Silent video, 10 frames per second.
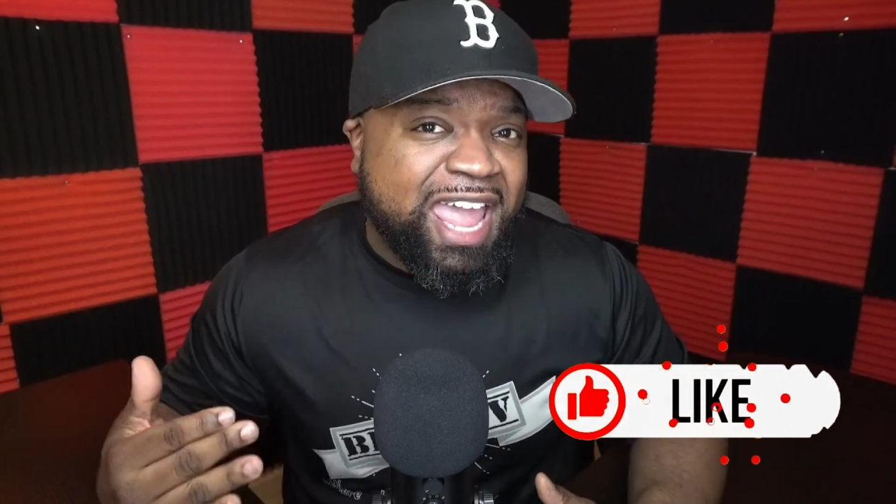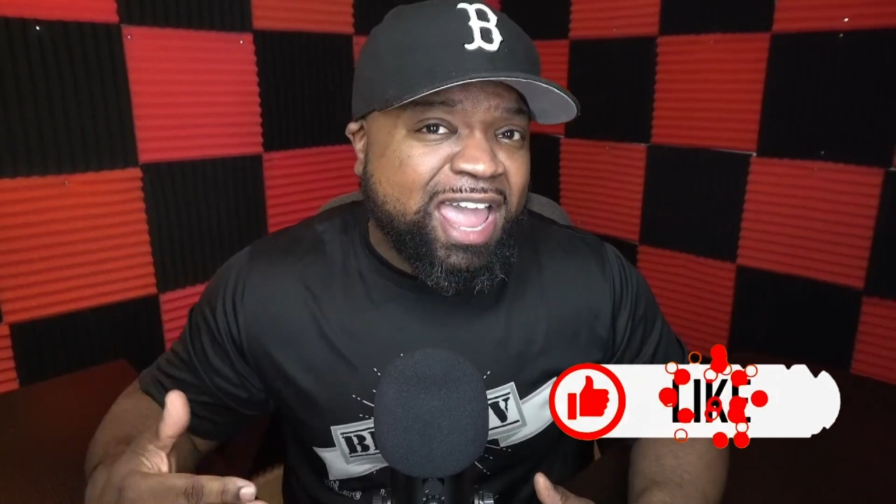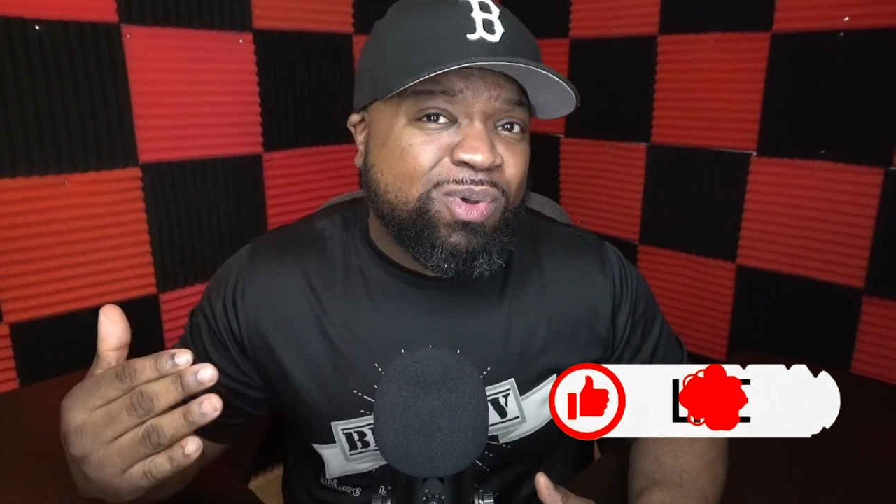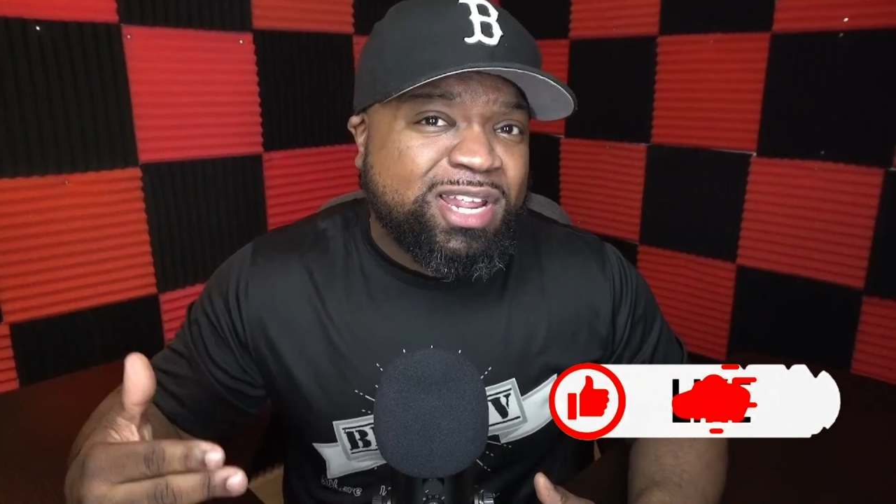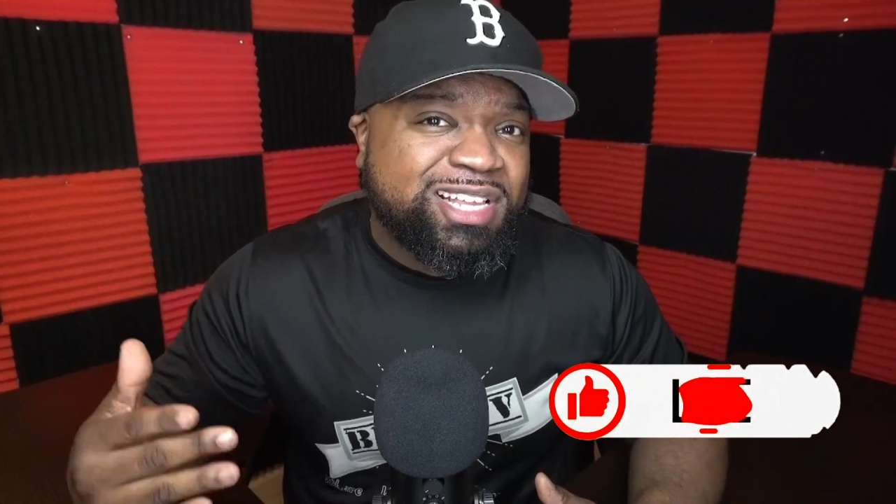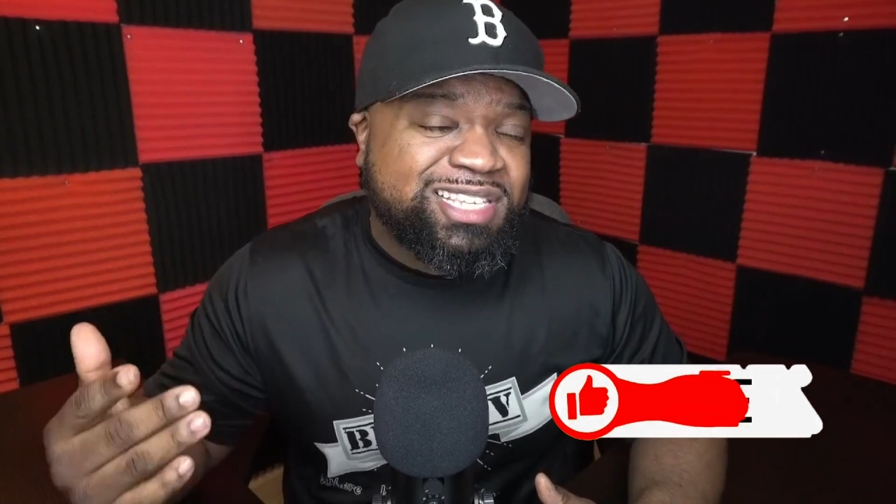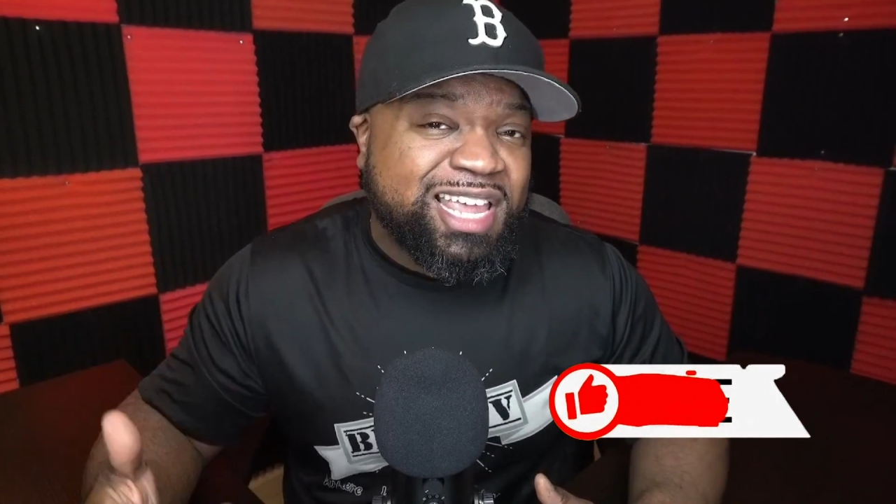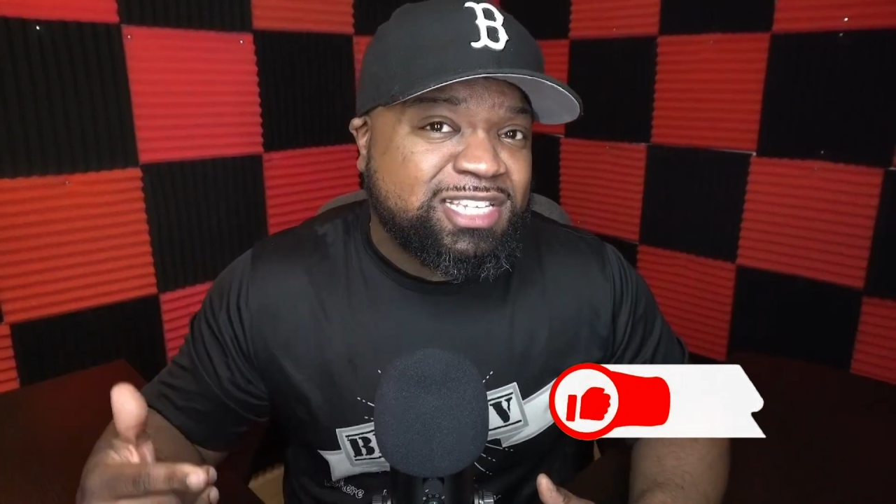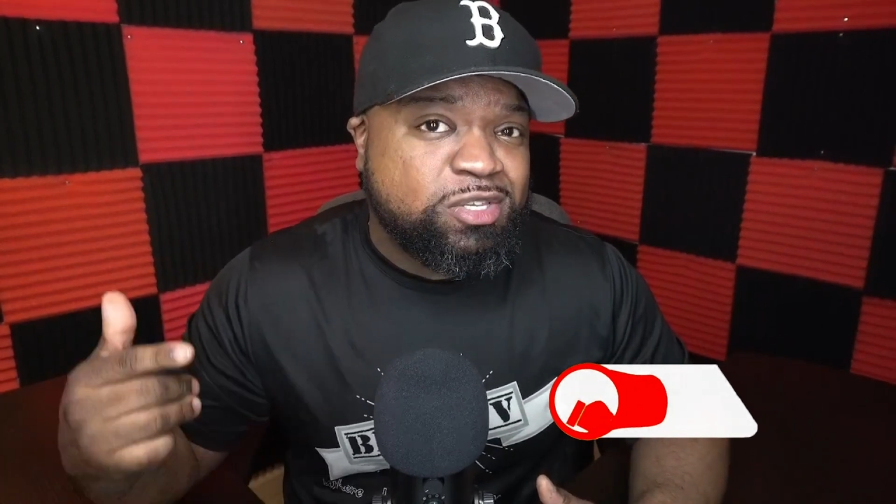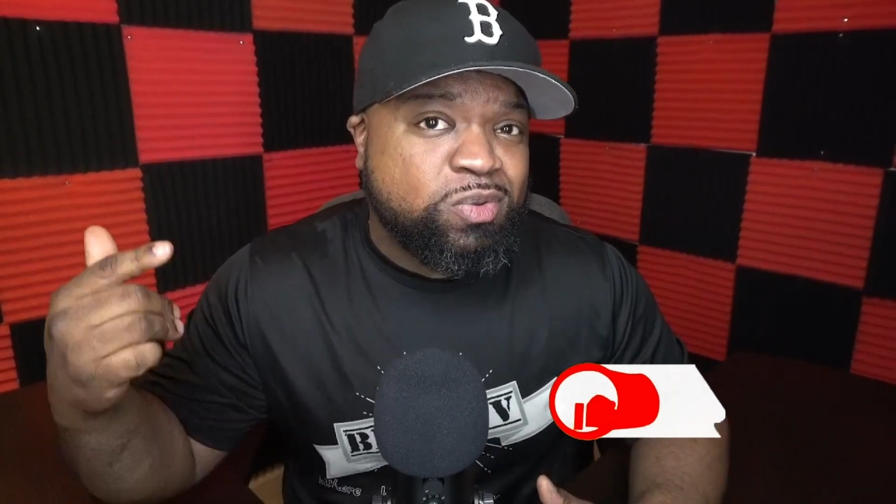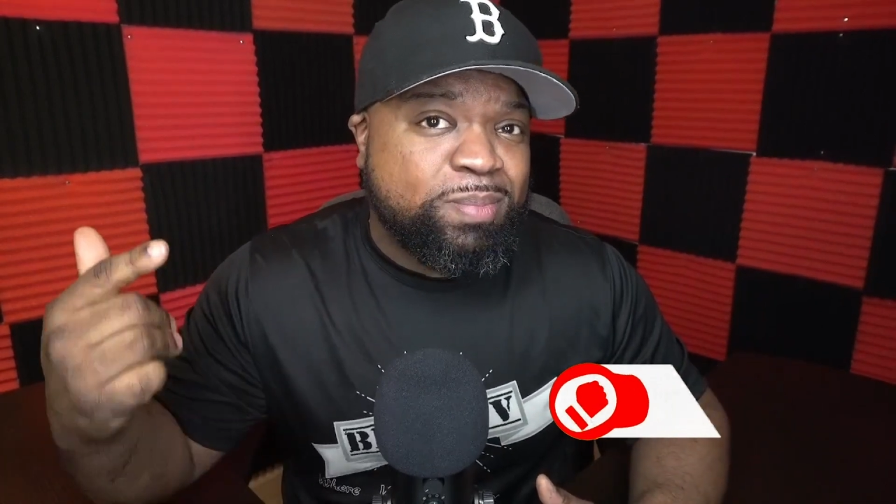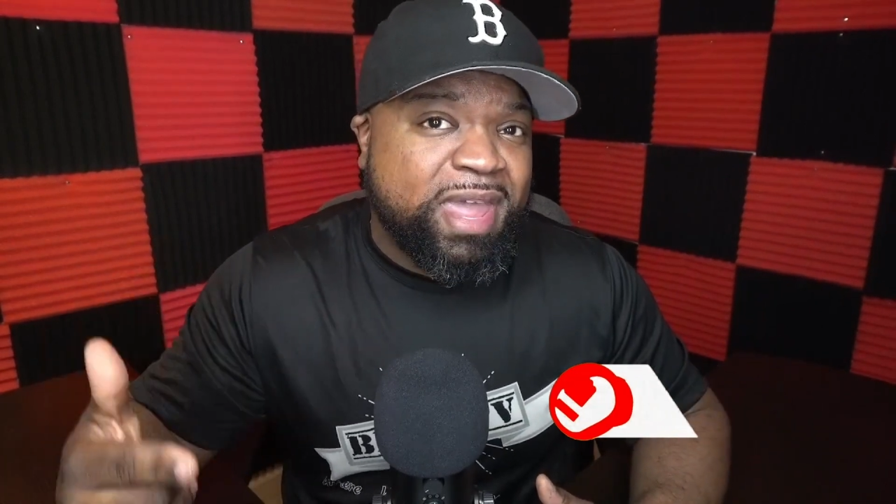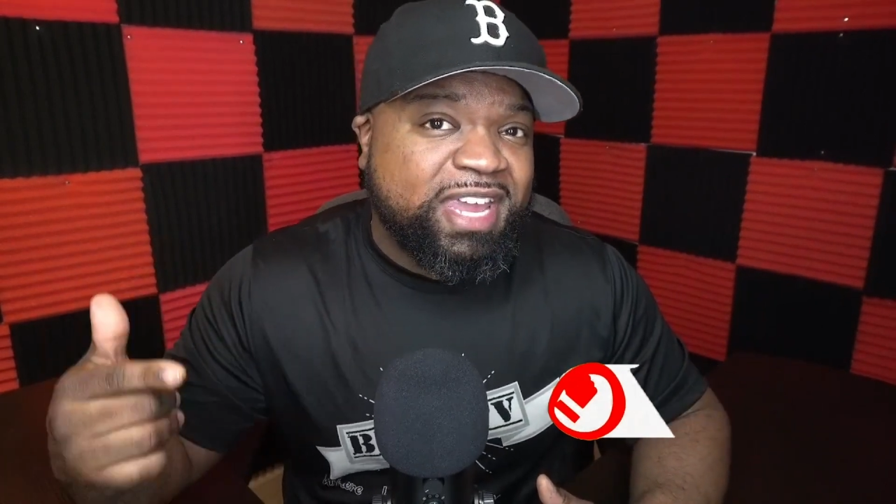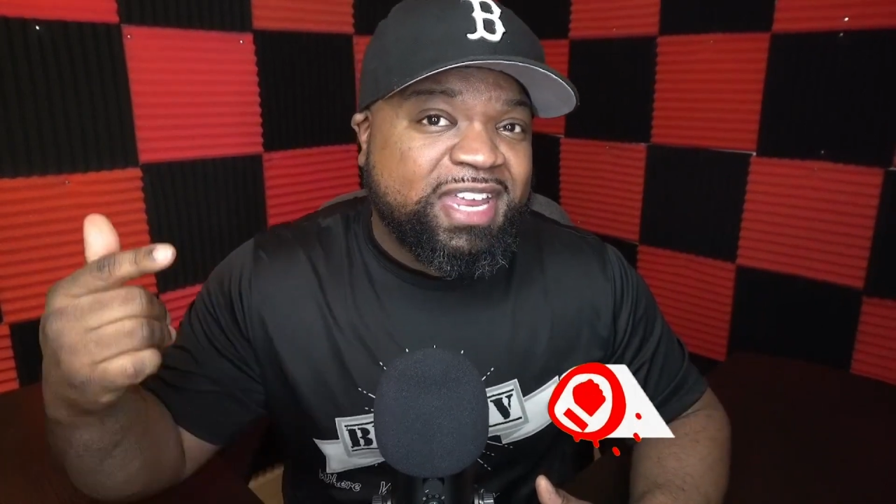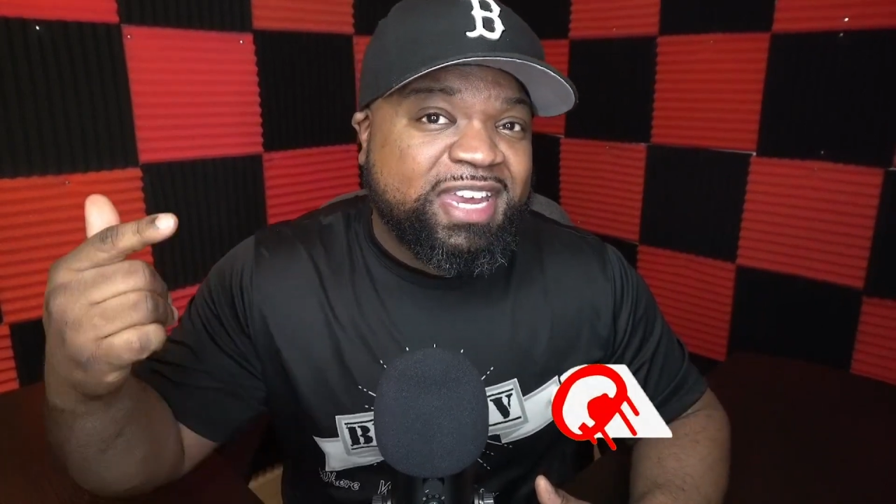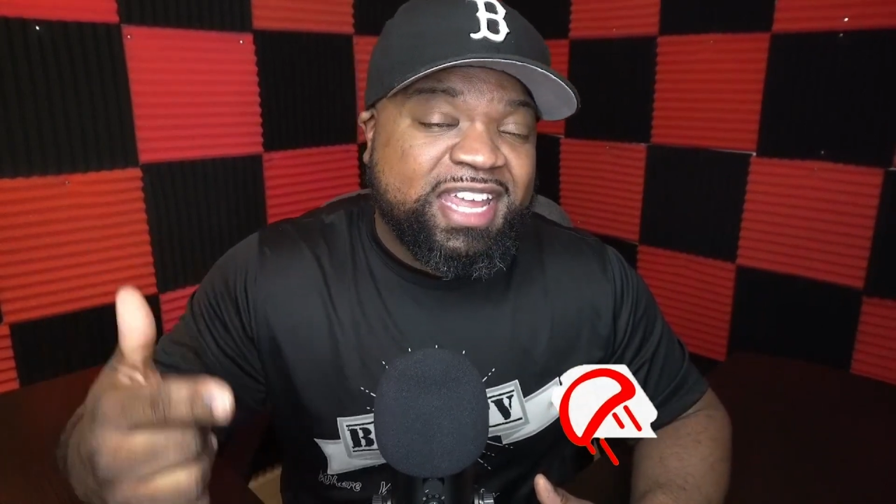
got what it takes to make it